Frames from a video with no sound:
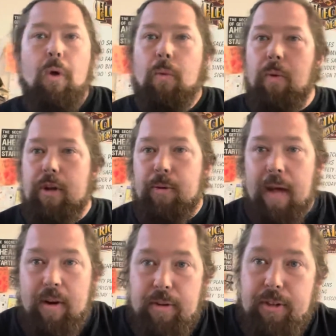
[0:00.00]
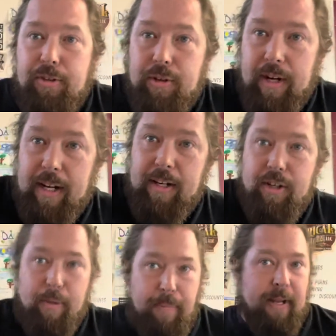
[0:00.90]
When you enter the trade,
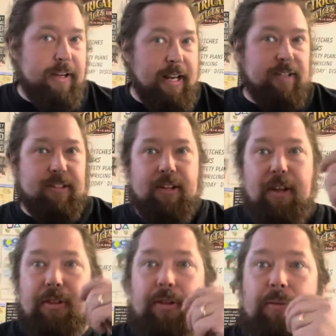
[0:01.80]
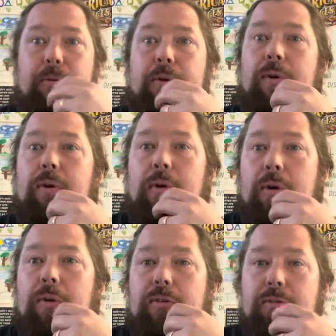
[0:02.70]
you're paid next to nothing.
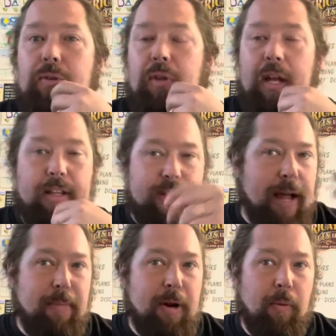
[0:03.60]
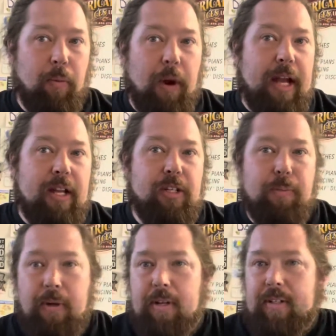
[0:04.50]
Like it's not minimum wage,
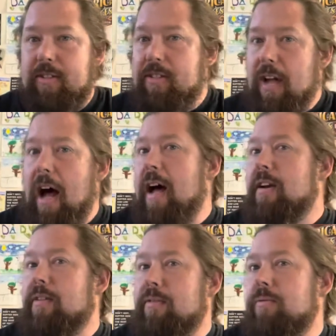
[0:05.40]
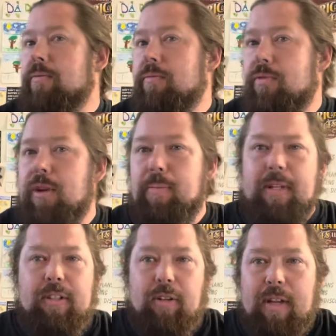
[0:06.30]
but it's not
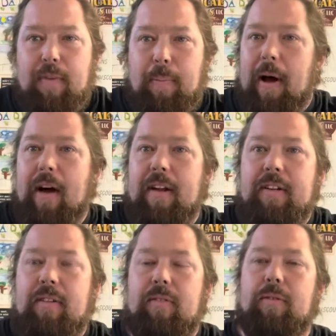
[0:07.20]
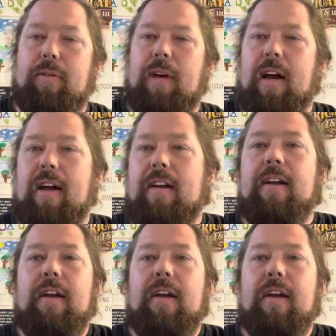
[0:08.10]
something to live upon, okay?